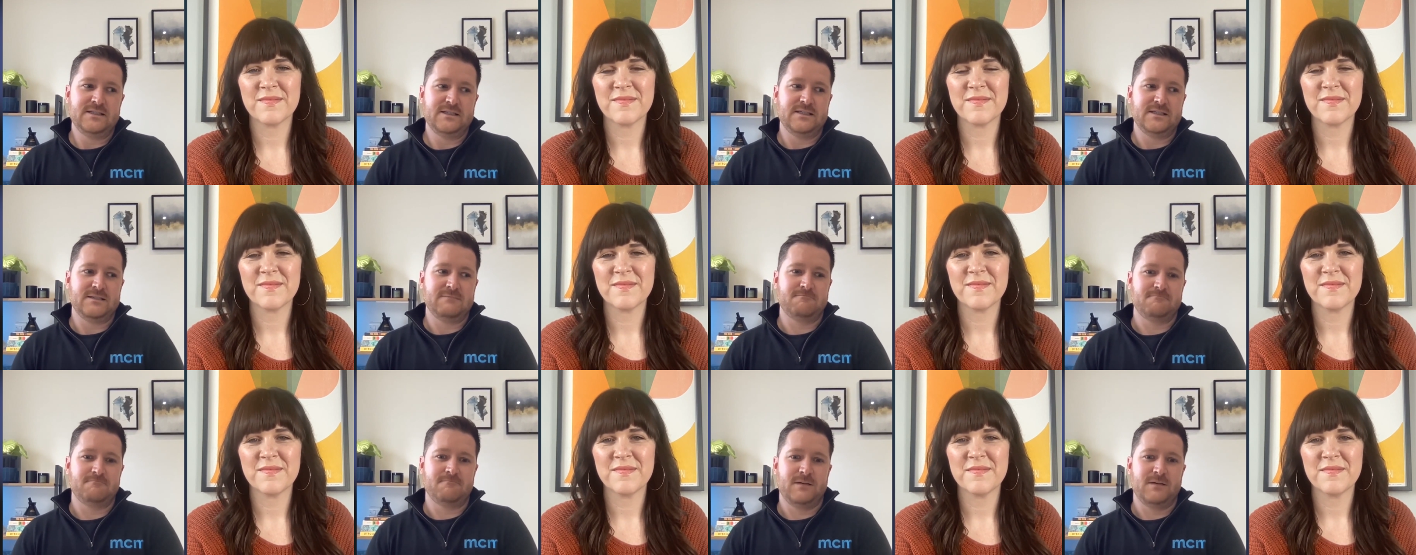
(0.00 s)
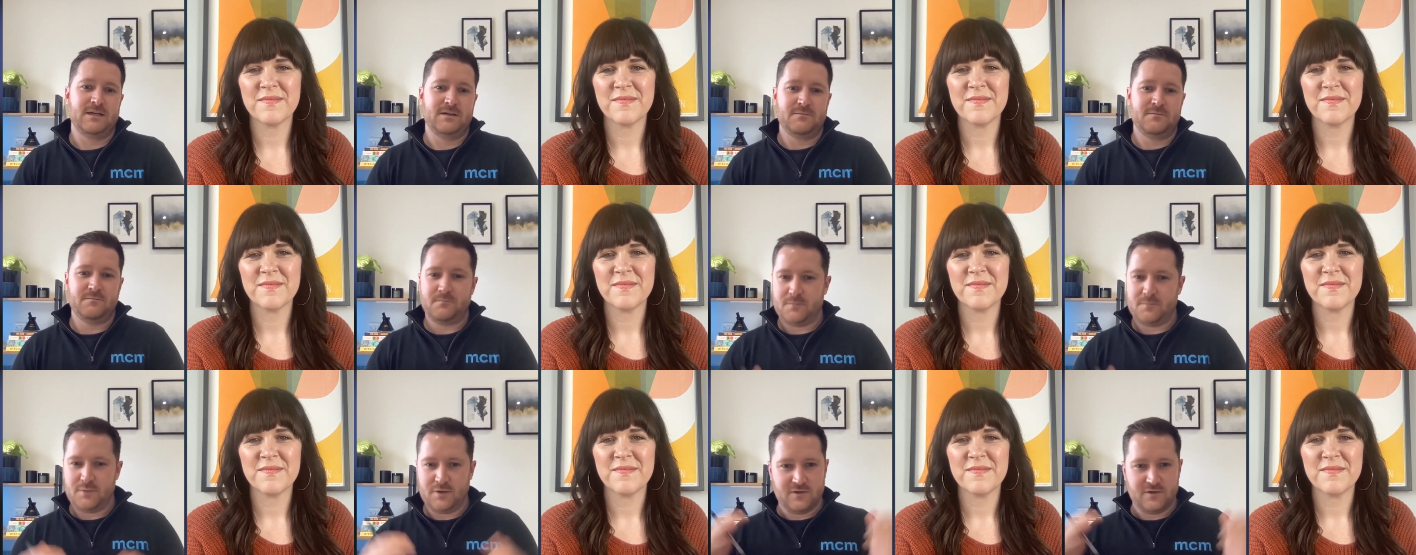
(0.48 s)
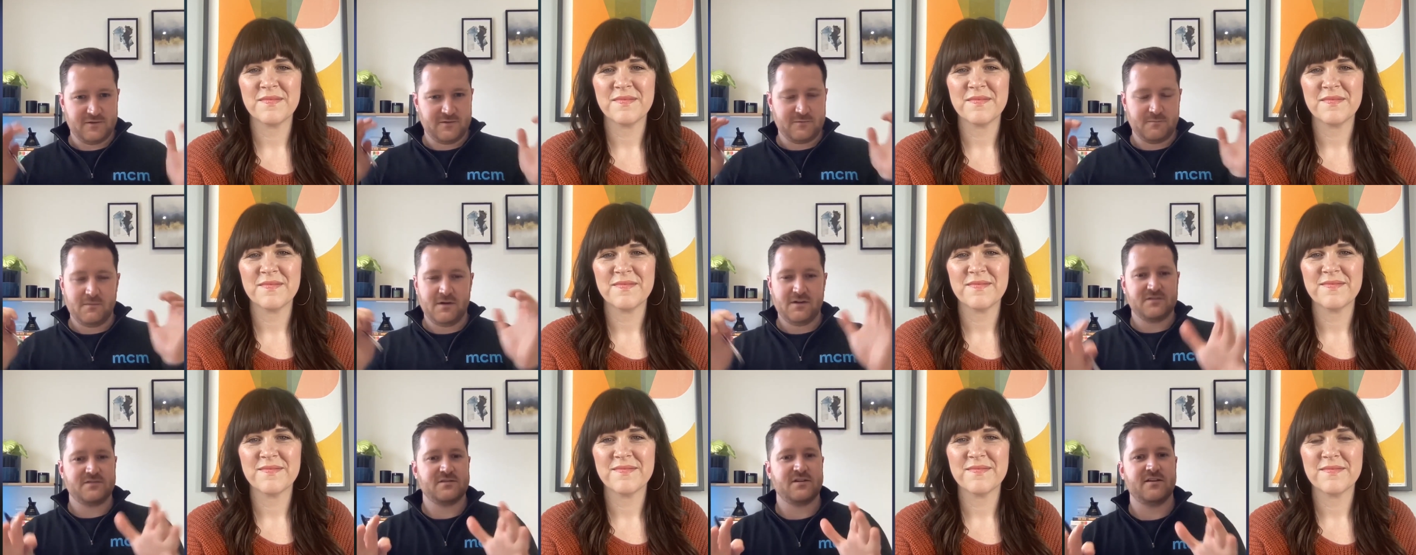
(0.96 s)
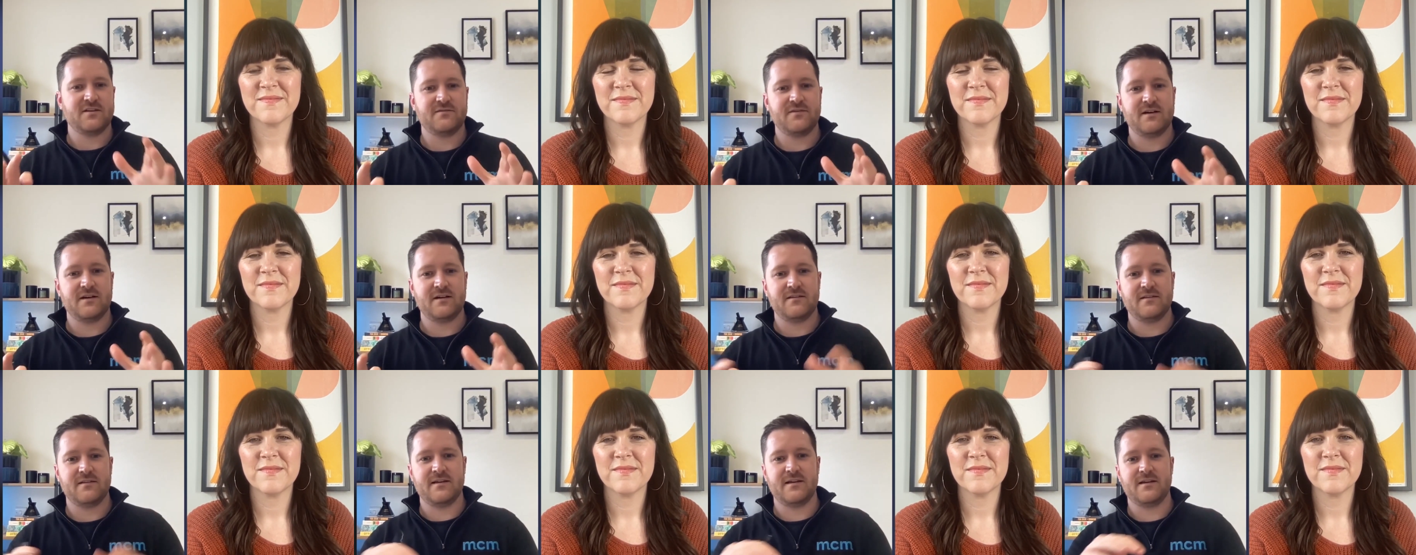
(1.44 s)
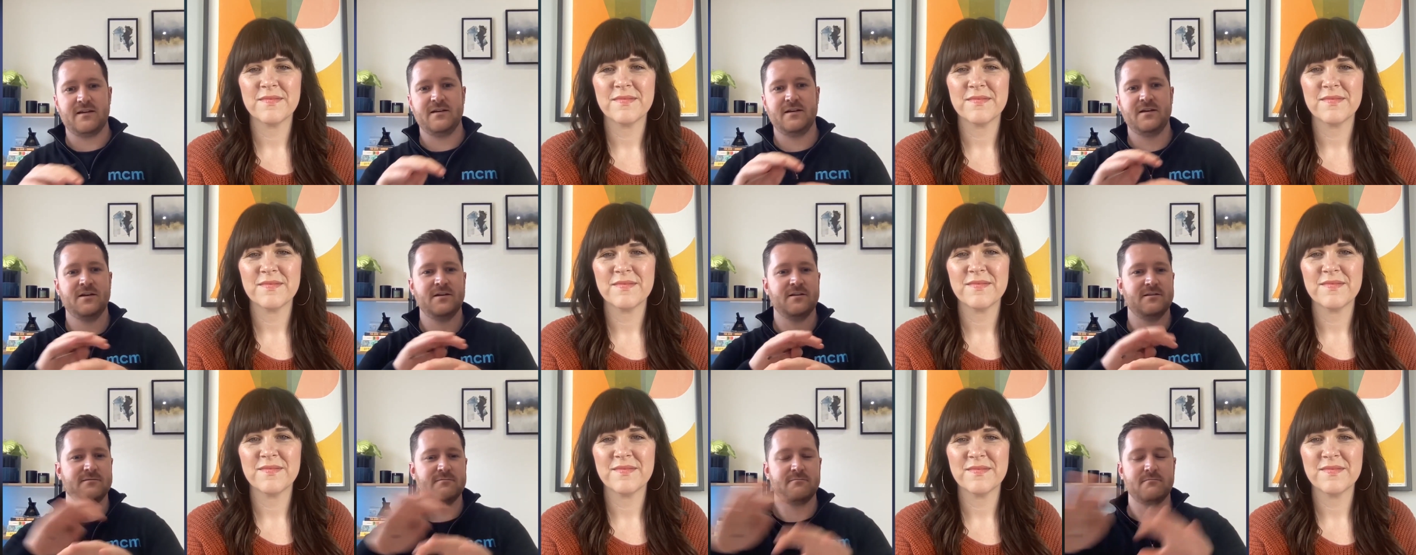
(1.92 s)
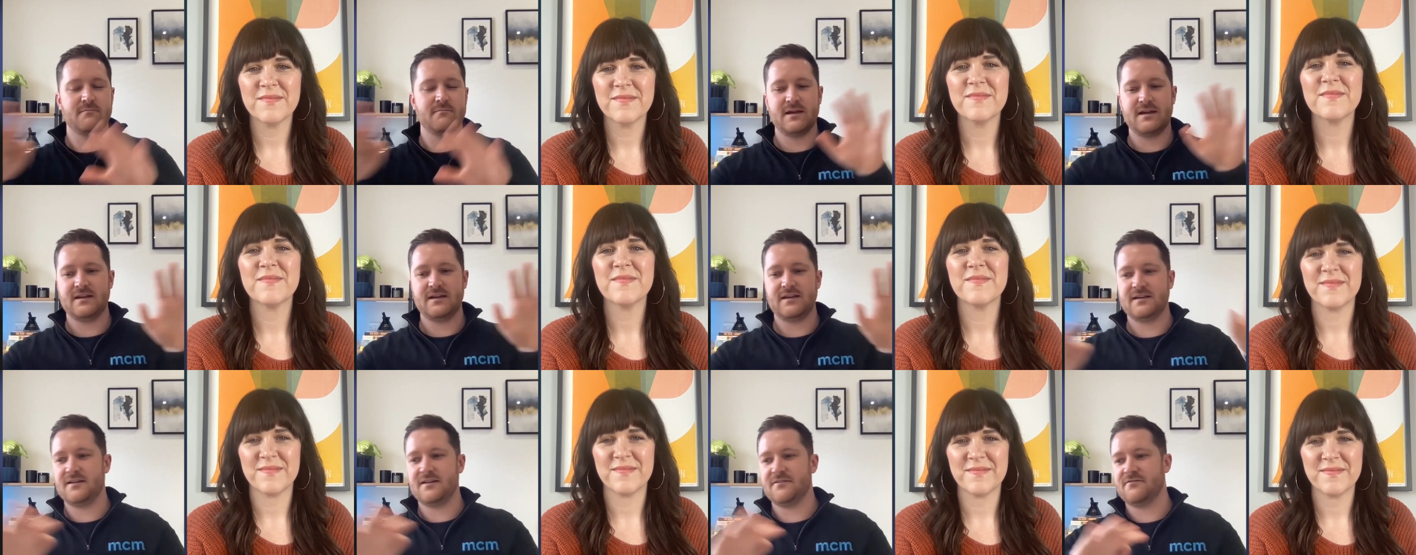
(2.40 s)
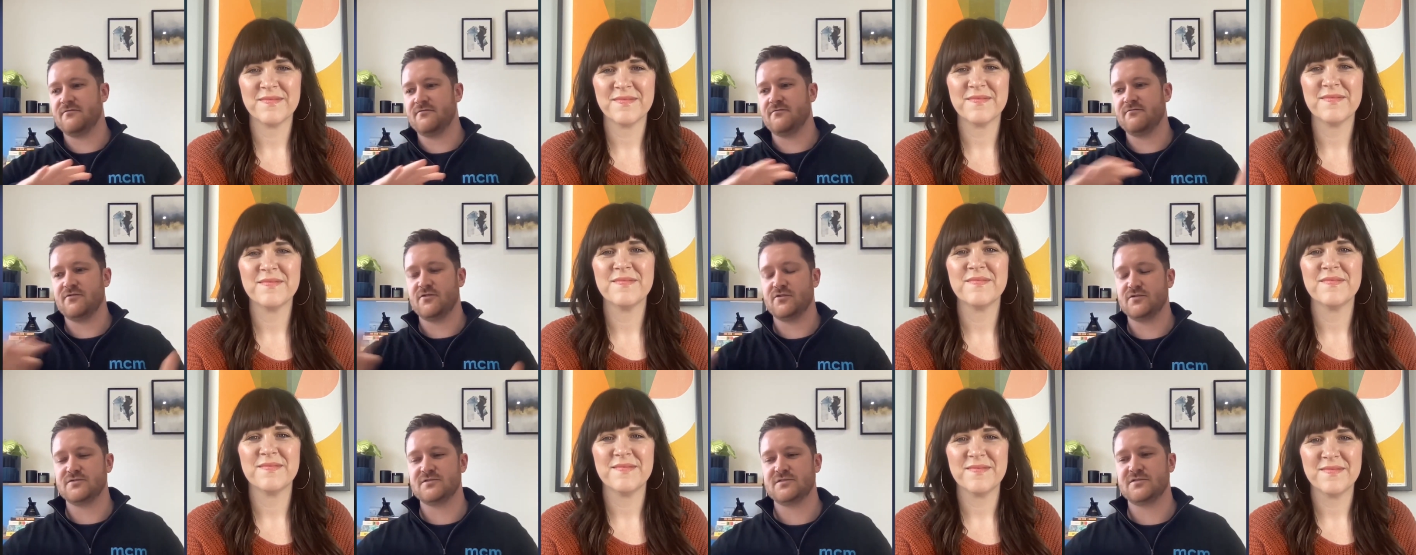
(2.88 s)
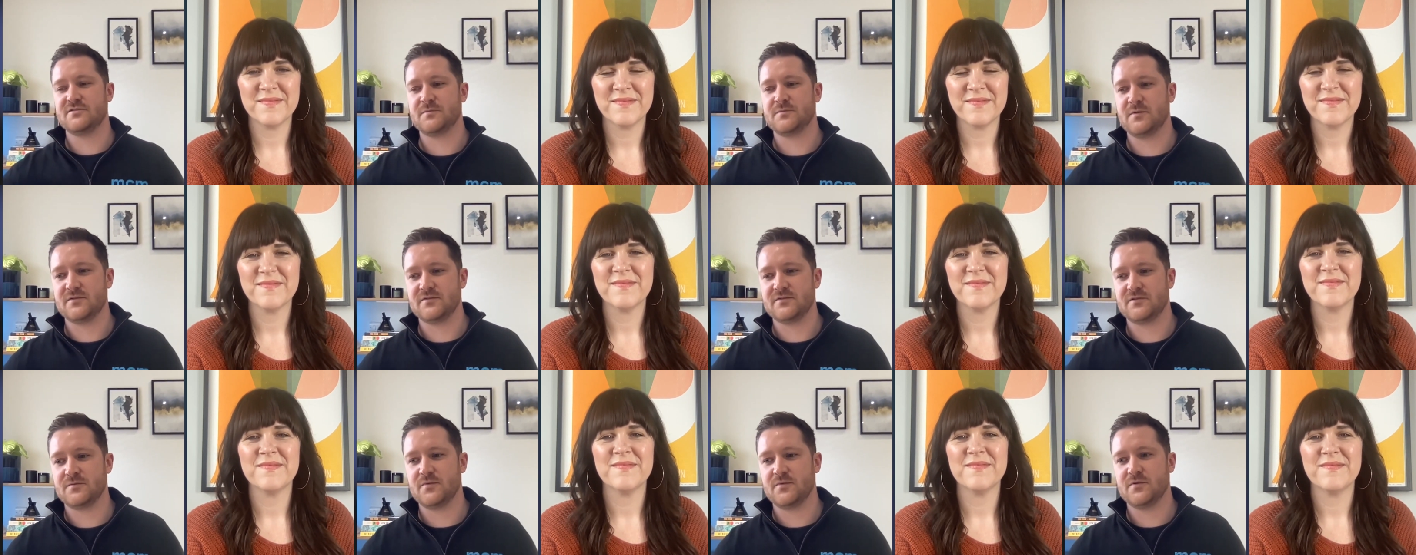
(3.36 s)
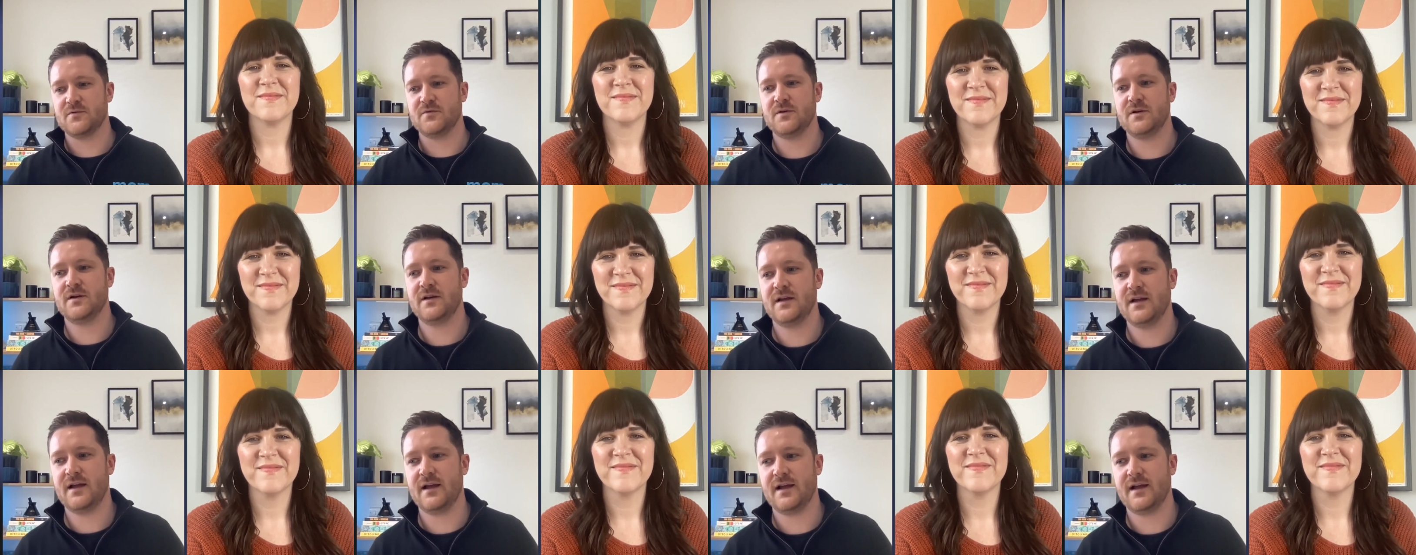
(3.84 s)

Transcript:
Speaker 1: um, put as much stuff out there as many different routes as possible